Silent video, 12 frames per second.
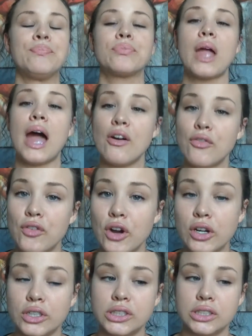at
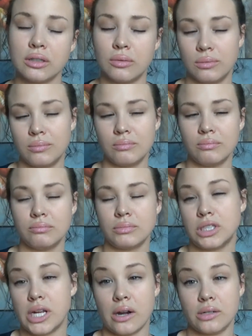first, the
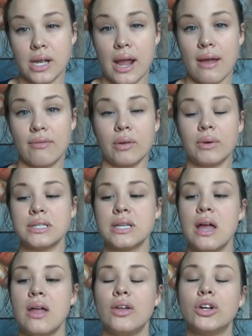tanners I have anyways,
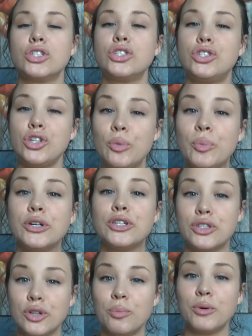they're super,
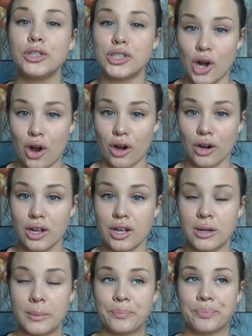super
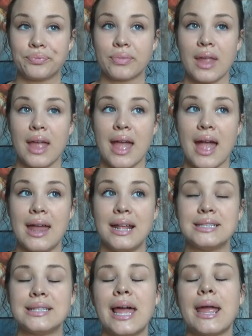dark and
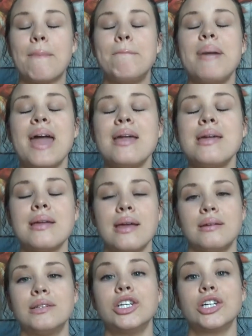it's like baking
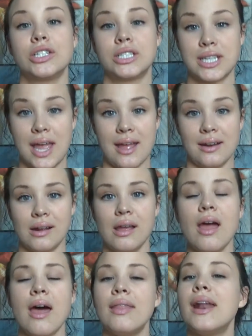into your skin.
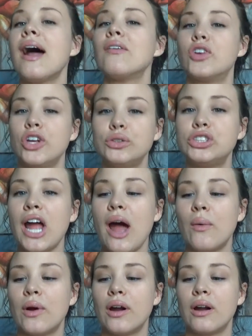And then after you
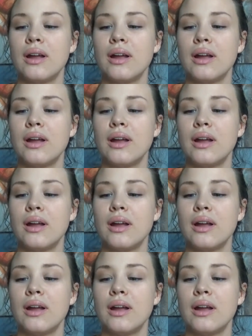shower,